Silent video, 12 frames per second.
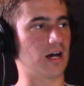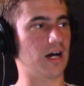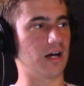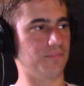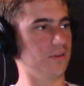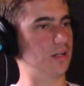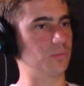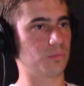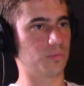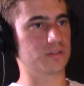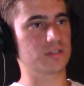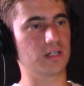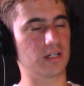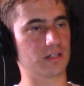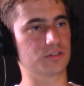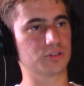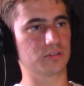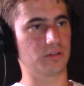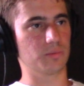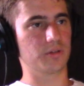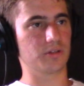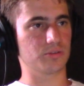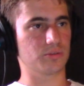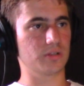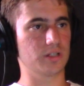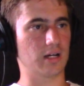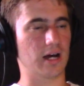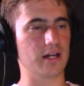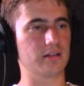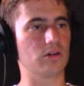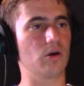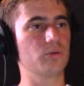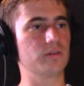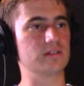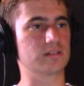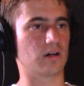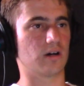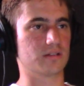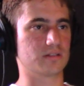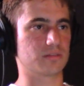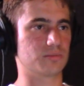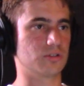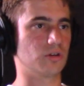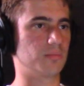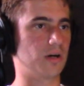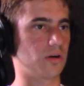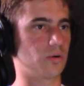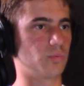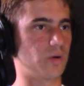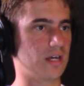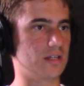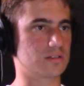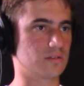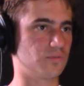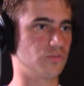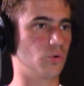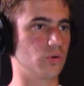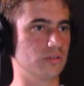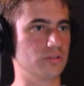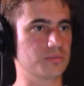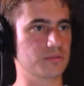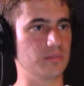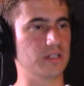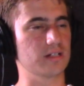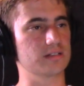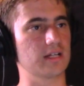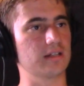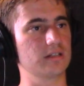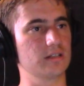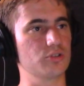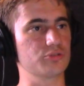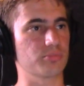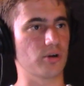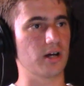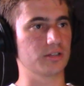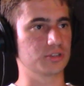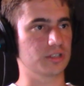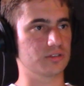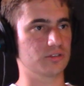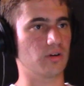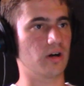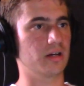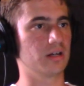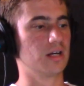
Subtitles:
I feel like when we're taking Engineering 103, I know these concepts, about arrays and for loops because I did those projects. I